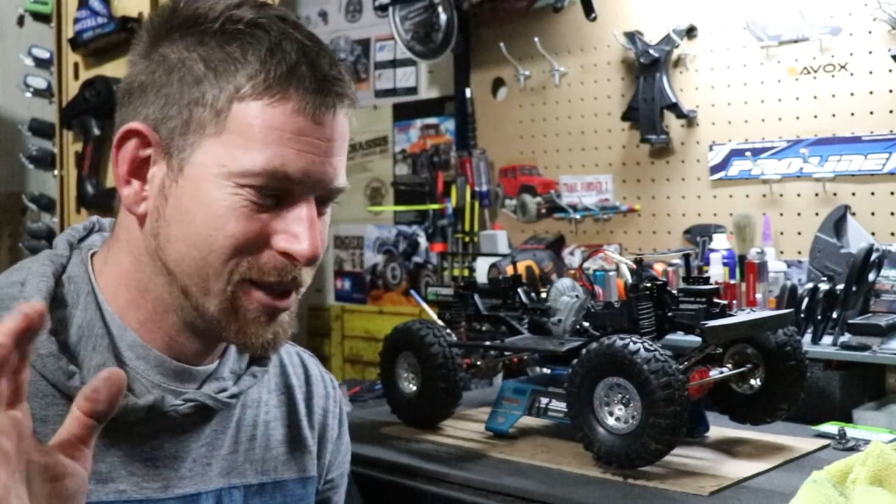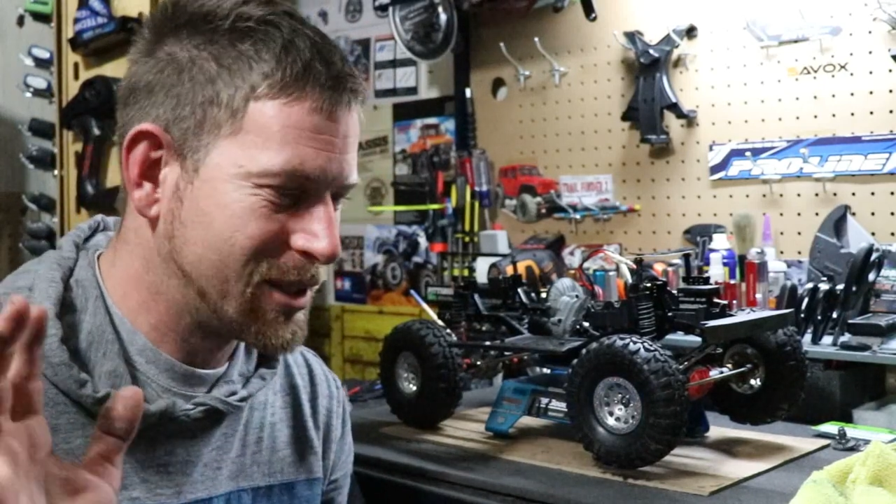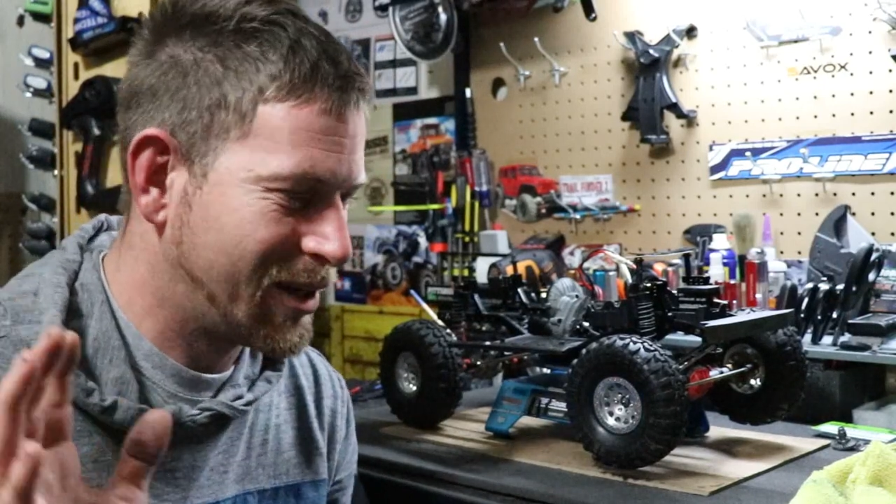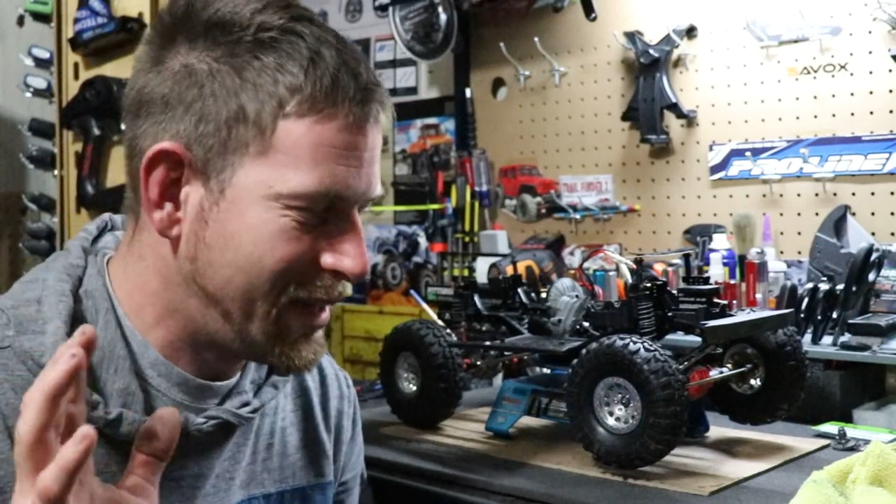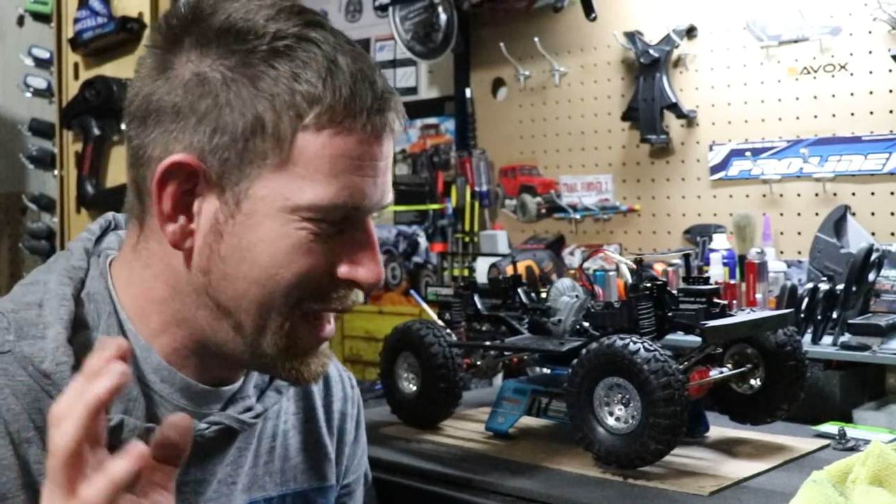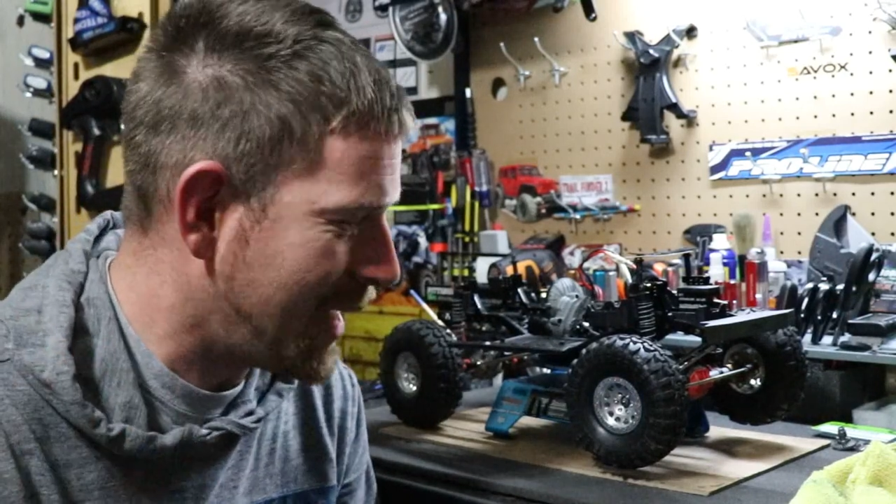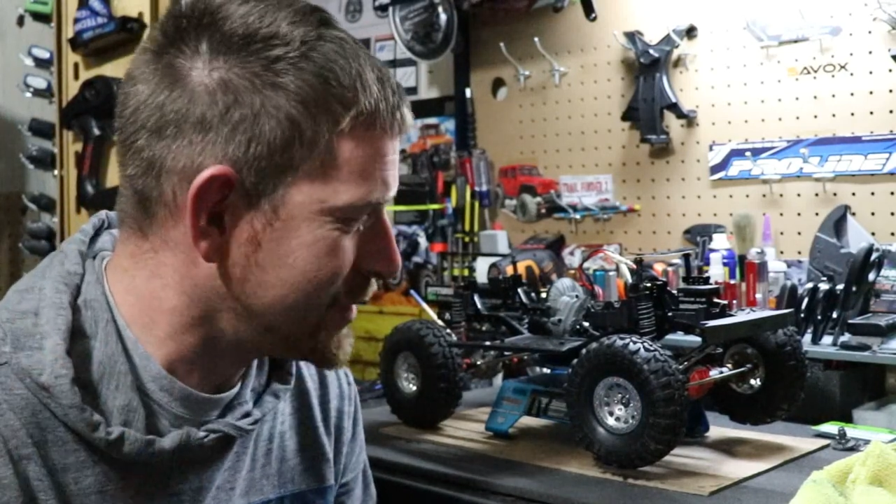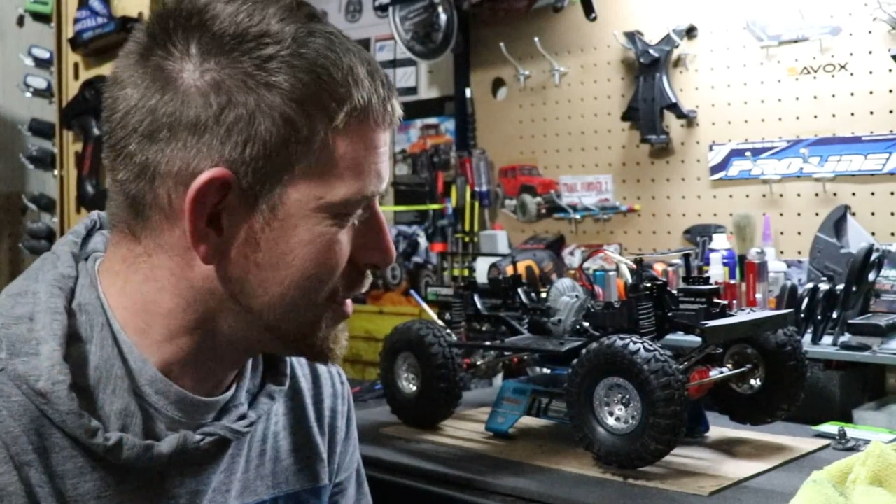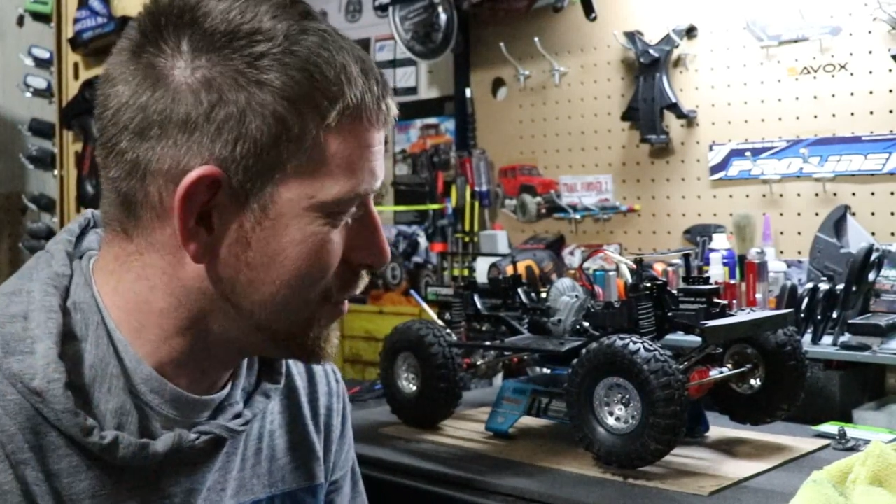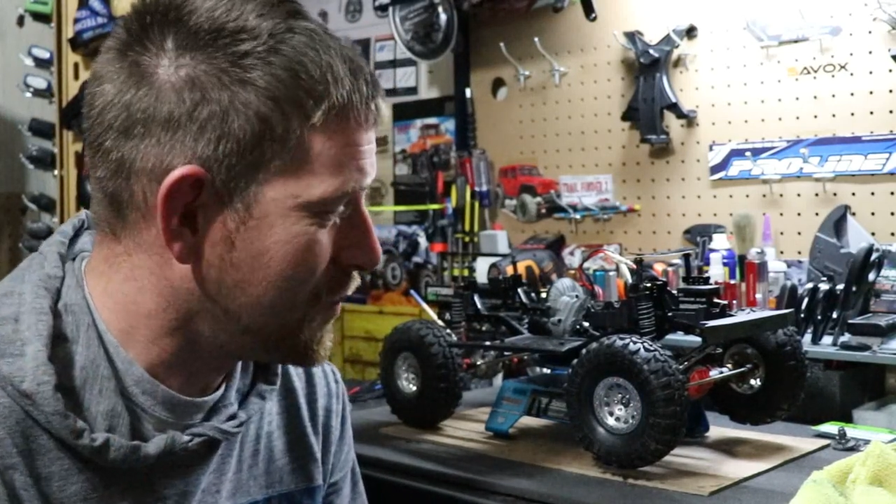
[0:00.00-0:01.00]
So
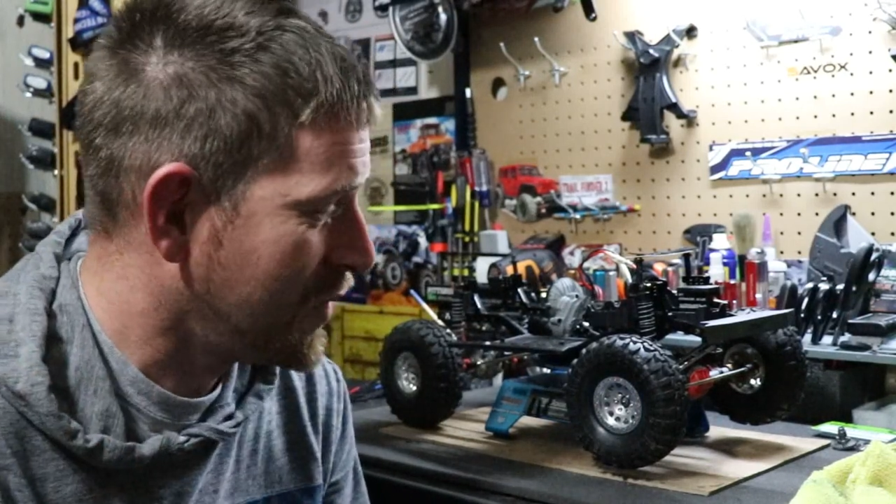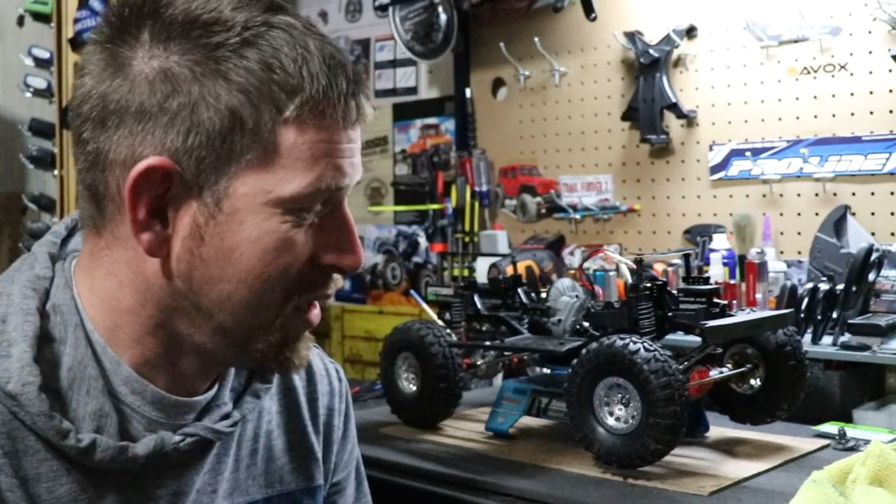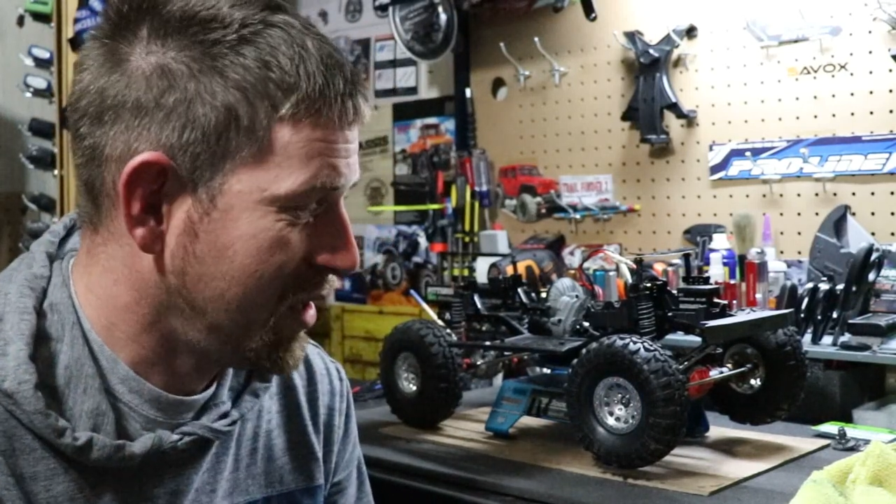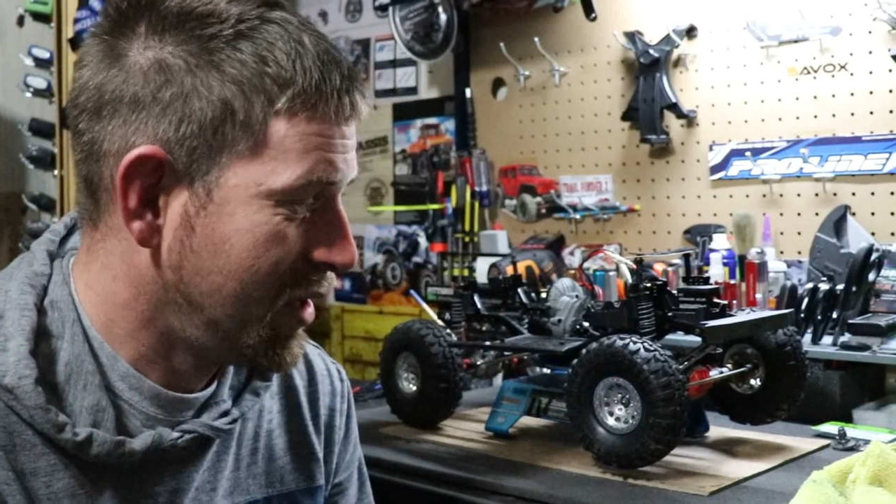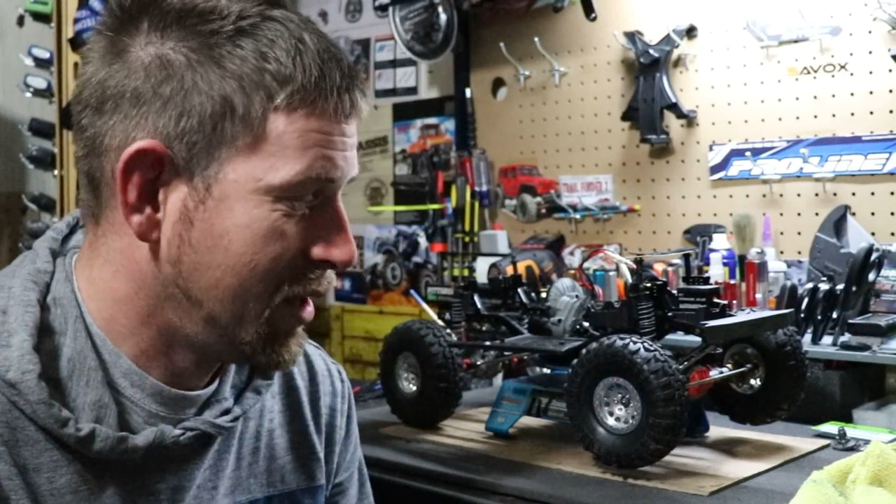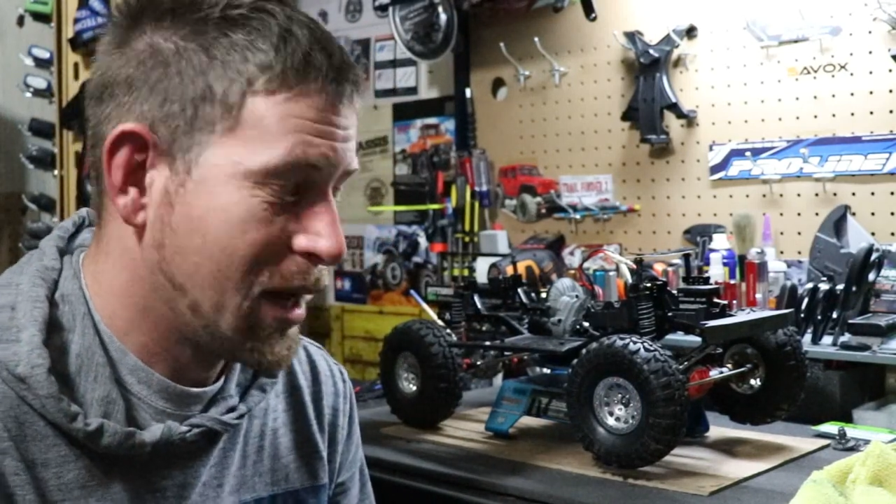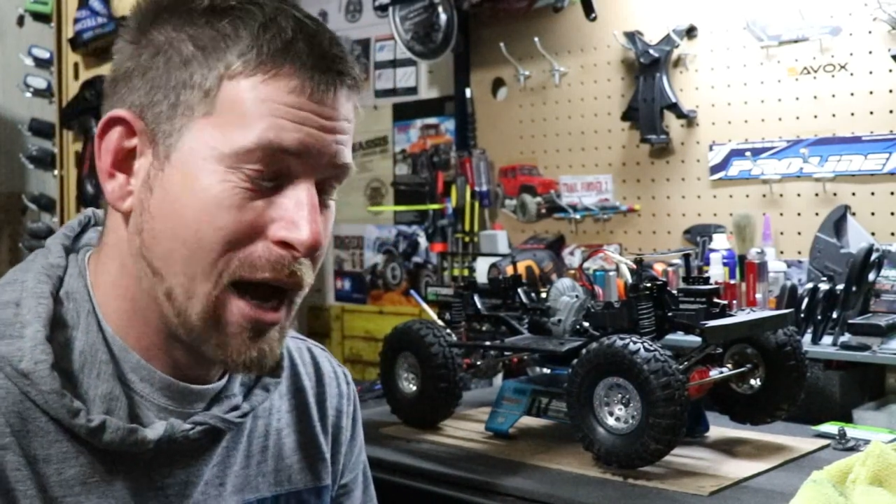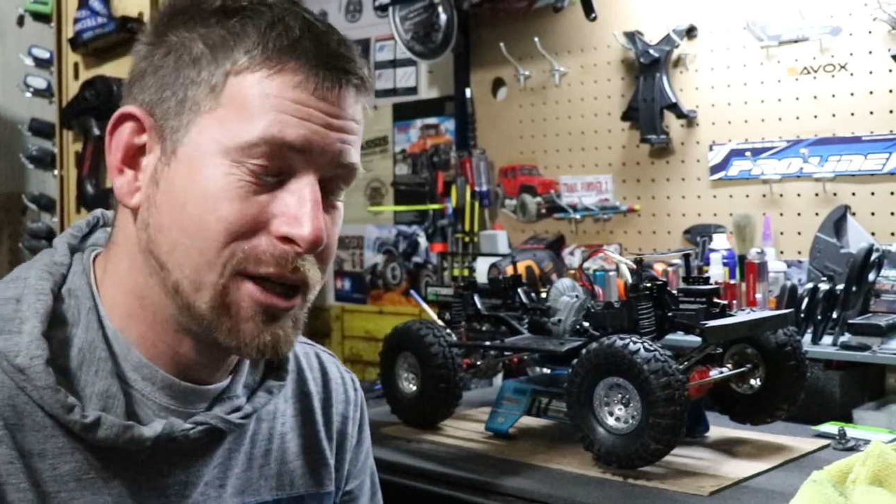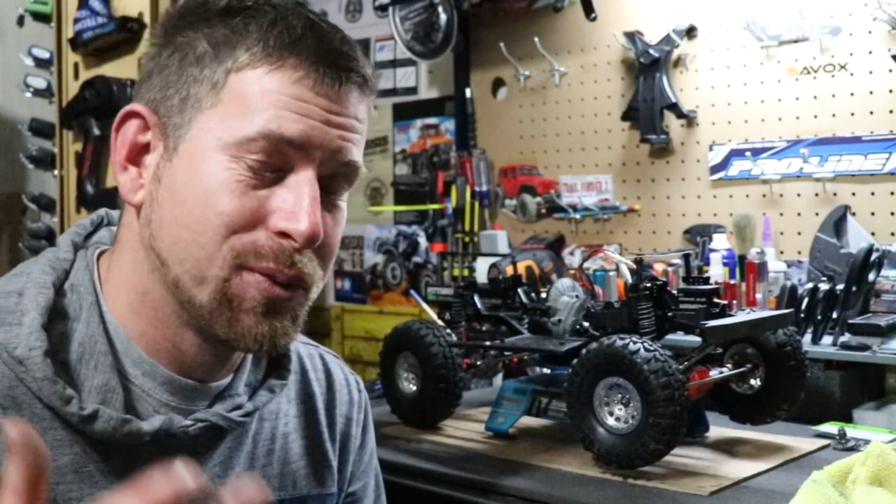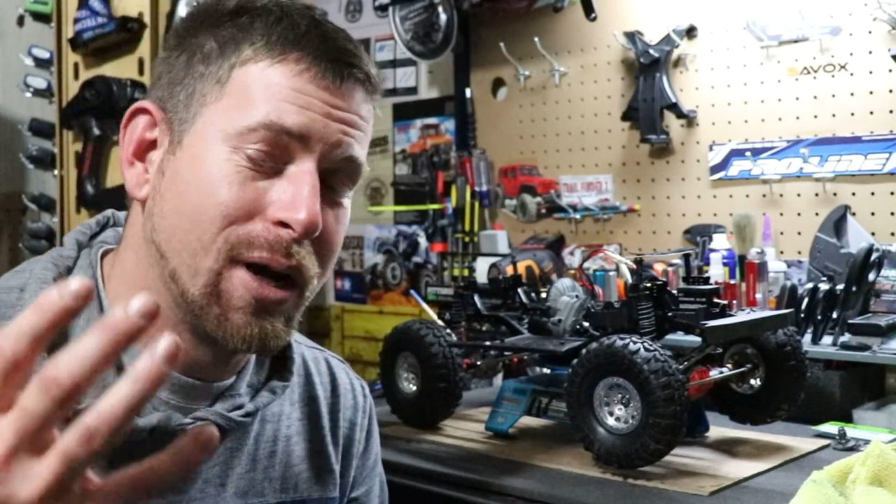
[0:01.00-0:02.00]
yeah, so
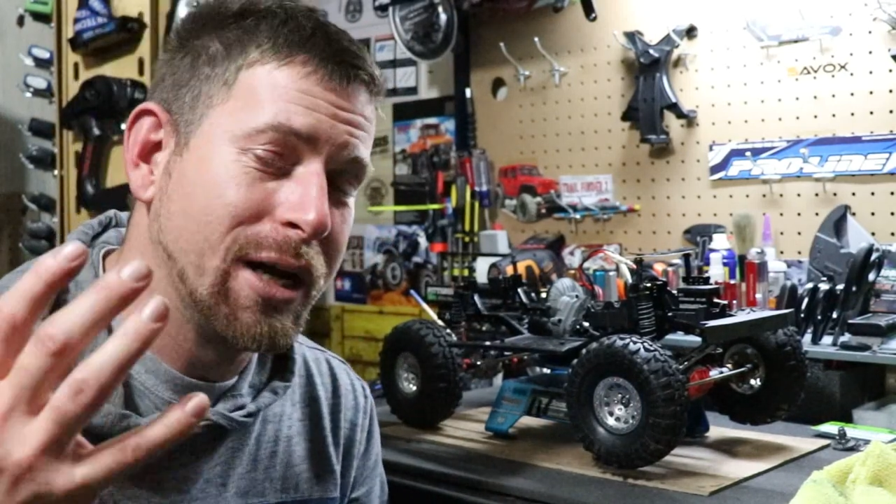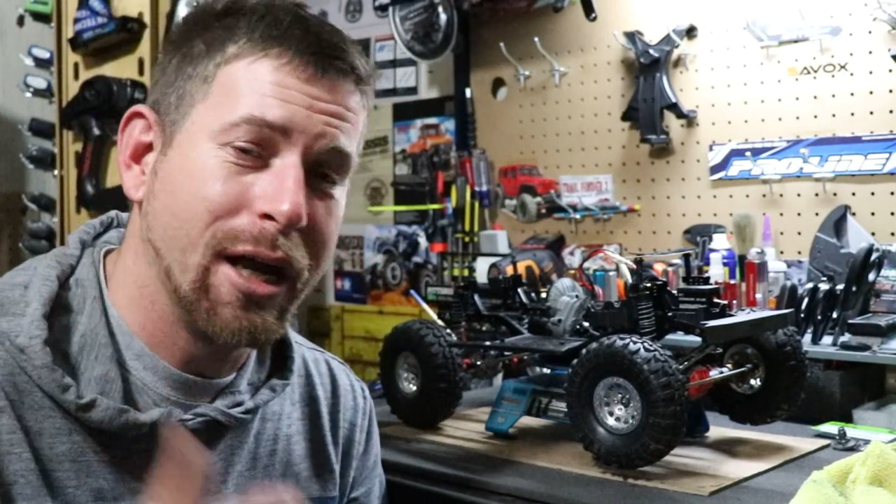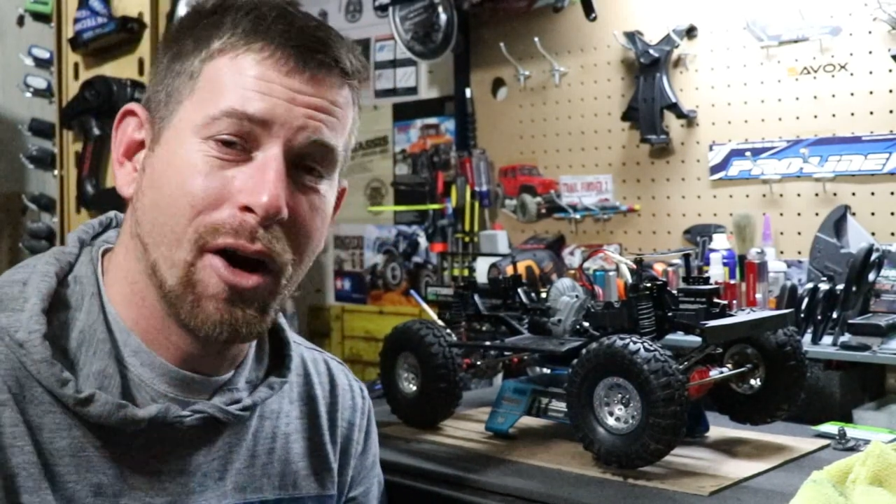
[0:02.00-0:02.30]
I just wanted to